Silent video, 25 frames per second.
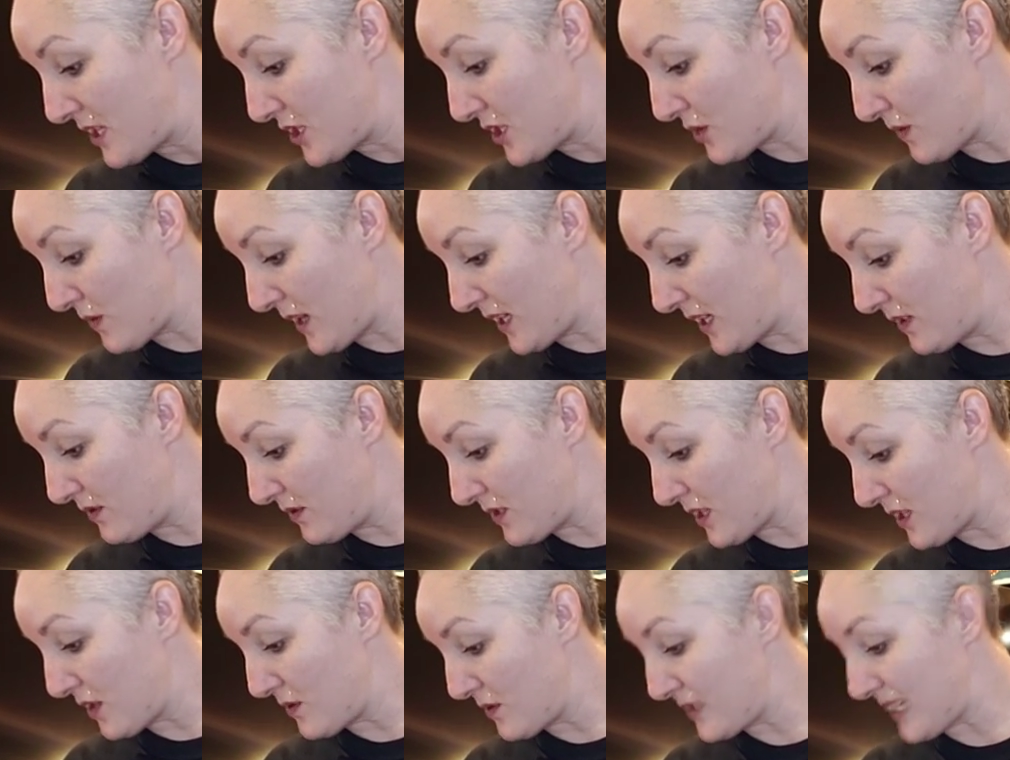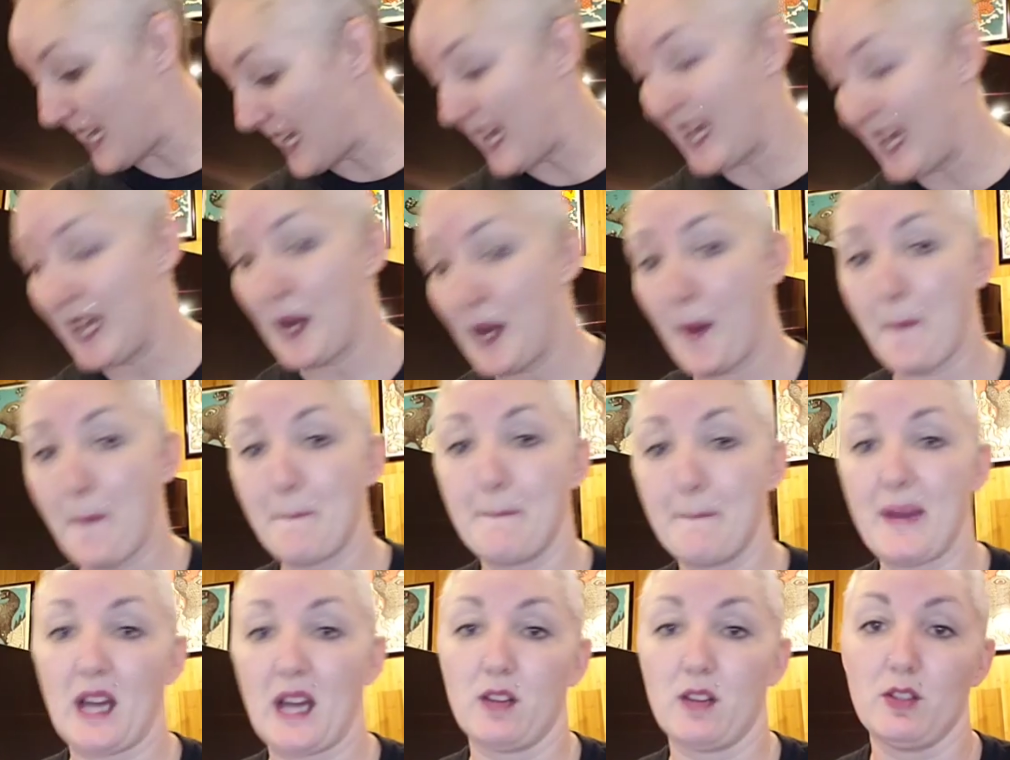So I use those
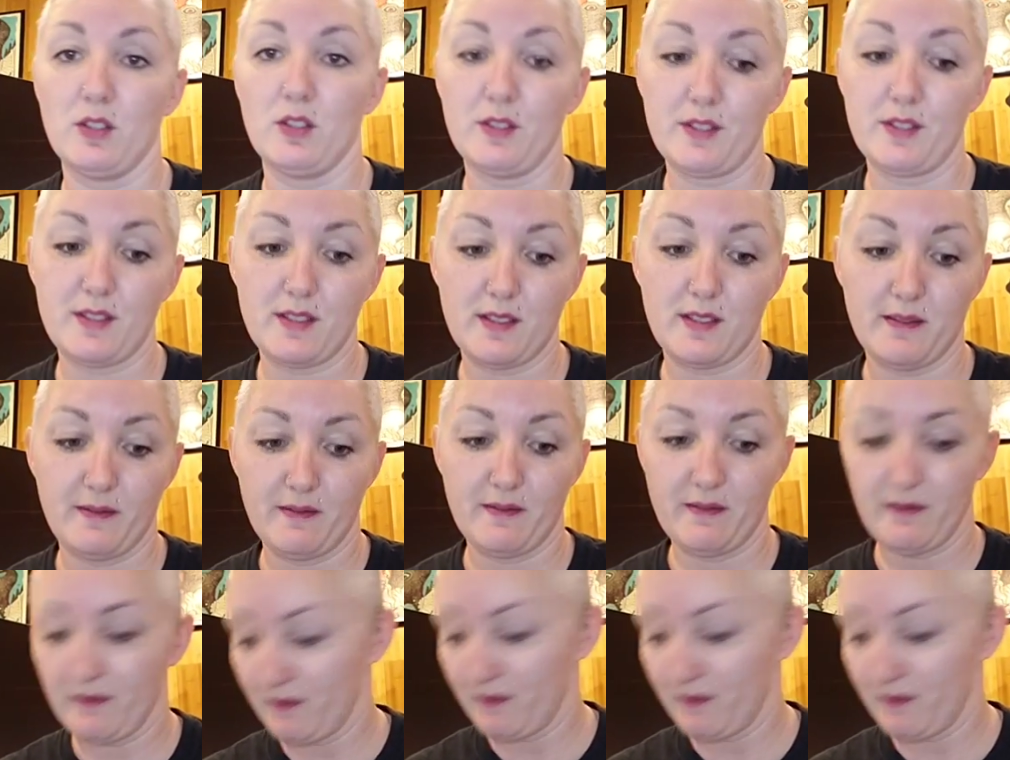and barrels.